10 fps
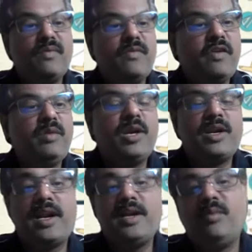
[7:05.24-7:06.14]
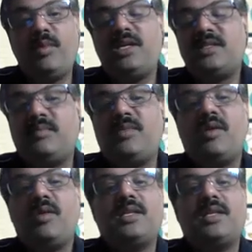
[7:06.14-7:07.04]
we will be trying to build something
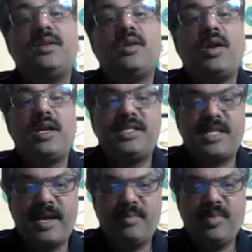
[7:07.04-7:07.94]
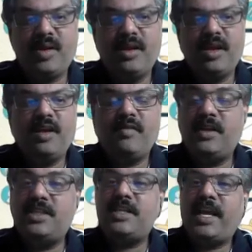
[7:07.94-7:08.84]
called as a knowledge app,
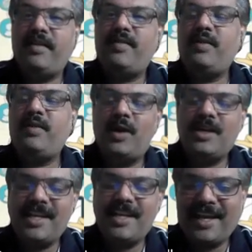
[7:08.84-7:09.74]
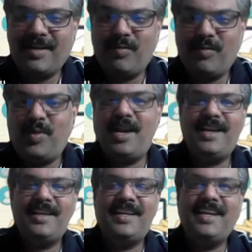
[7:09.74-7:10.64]
which everyone can
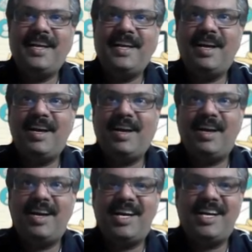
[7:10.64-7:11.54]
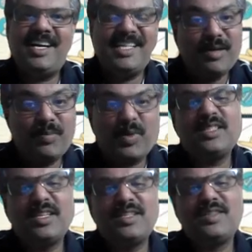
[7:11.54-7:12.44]
build in the
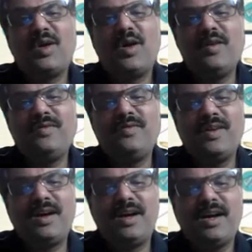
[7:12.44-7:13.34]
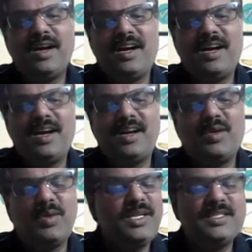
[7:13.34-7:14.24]
process of
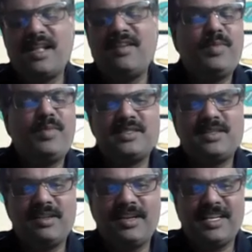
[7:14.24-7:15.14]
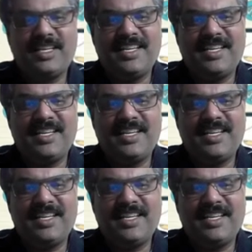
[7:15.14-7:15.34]
doing self-paced learning.